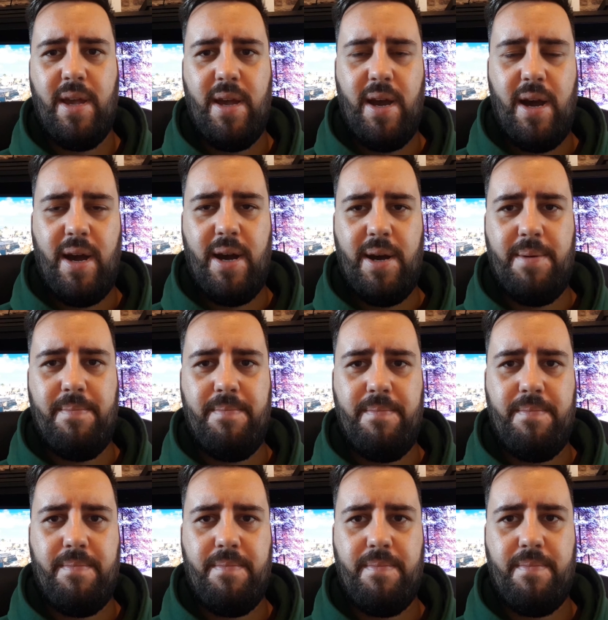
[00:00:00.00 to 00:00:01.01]

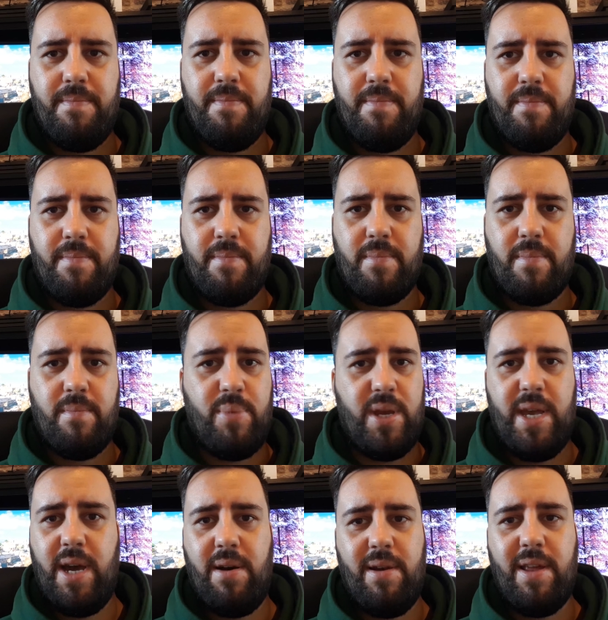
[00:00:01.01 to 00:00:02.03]
But
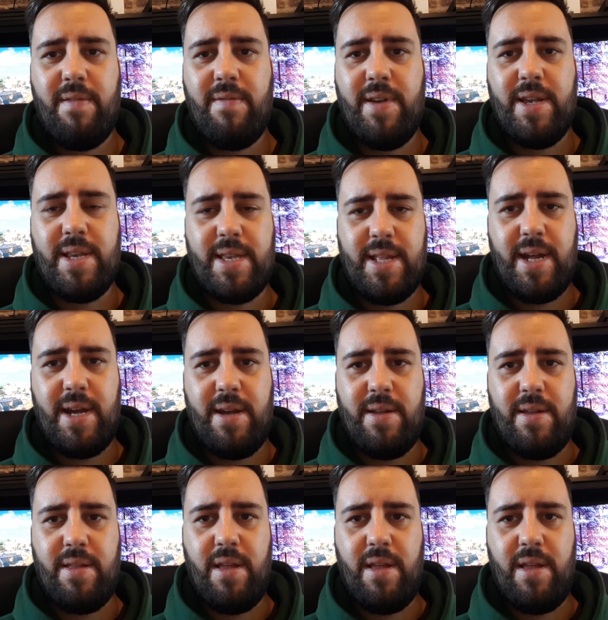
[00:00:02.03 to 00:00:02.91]
yeah, I'll leave it as that.